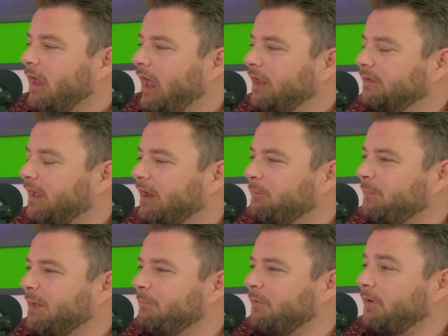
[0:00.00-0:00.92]
And I
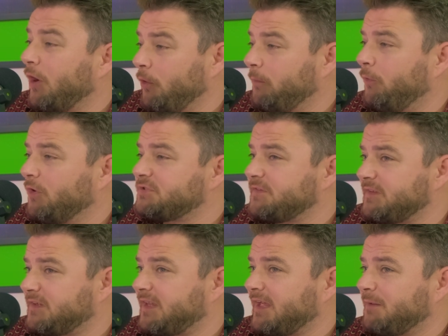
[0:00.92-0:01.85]
remember our boss at
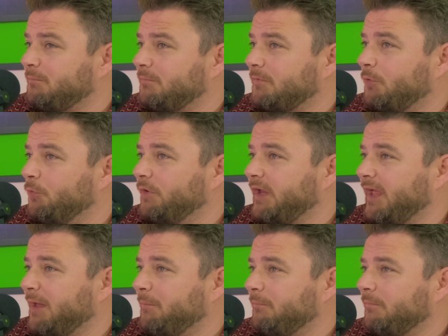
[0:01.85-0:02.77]
the time going,
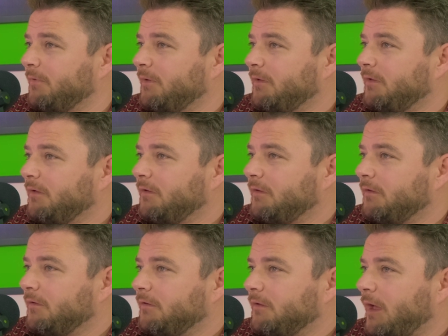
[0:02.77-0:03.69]

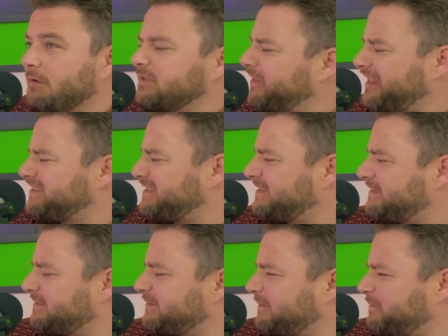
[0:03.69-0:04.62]
I was like, this
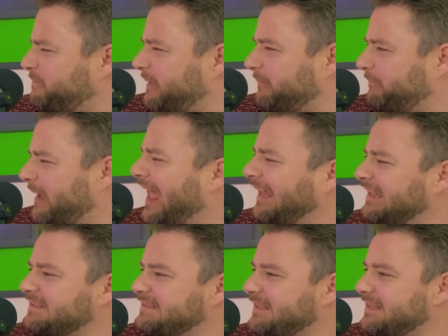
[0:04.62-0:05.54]
is a bit mad,
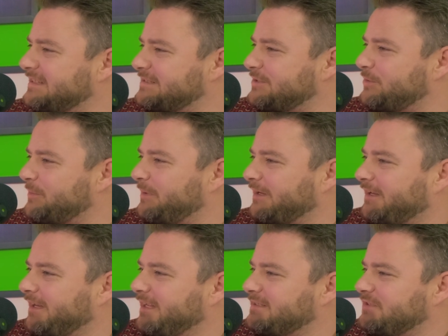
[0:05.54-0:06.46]
isn't it? This is all a
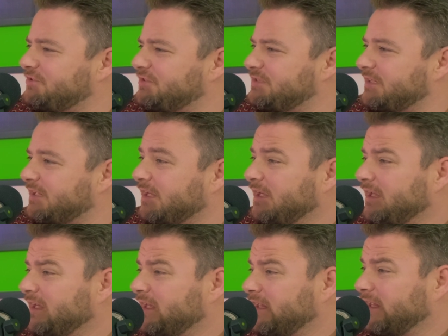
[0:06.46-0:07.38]
bit crazy. And she's like,
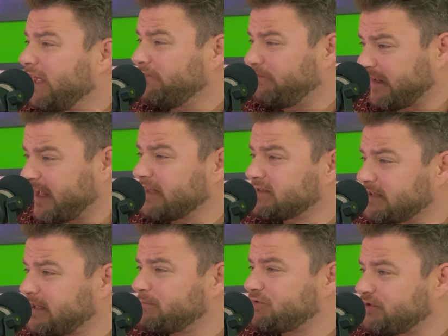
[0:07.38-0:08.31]
if the kids'
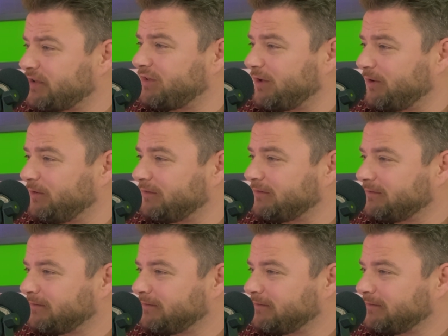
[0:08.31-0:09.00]
club shut down,